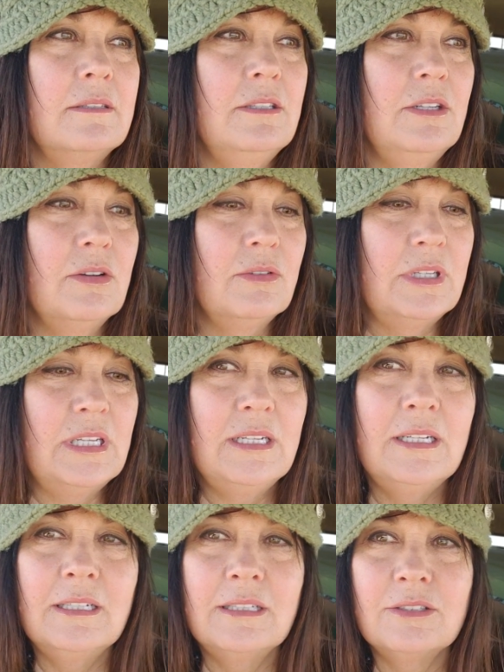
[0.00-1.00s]
you know, the
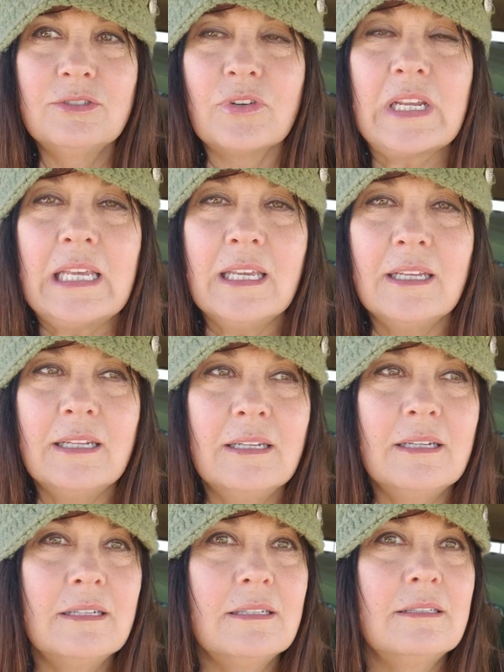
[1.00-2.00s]
eating and the
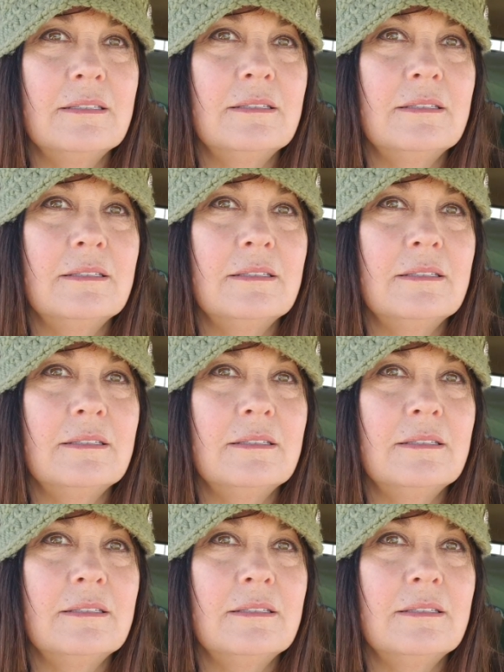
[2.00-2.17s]
drinking,